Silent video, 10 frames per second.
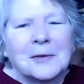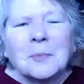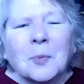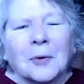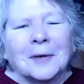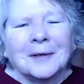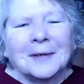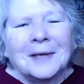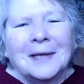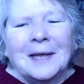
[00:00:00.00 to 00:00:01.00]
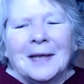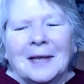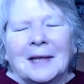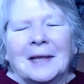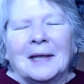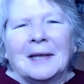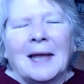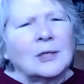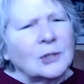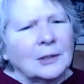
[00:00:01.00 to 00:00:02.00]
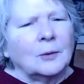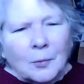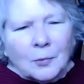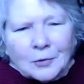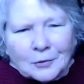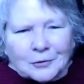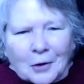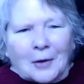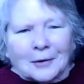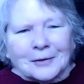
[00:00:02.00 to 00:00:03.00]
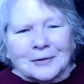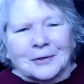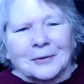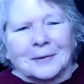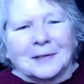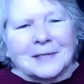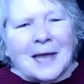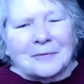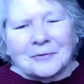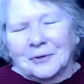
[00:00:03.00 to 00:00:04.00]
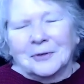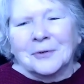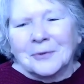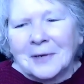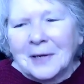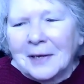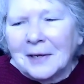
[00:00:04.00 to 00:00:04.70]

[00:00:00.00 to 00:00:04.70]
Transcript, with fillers: Good morning. Actually, I'm talking to you it is afternoon.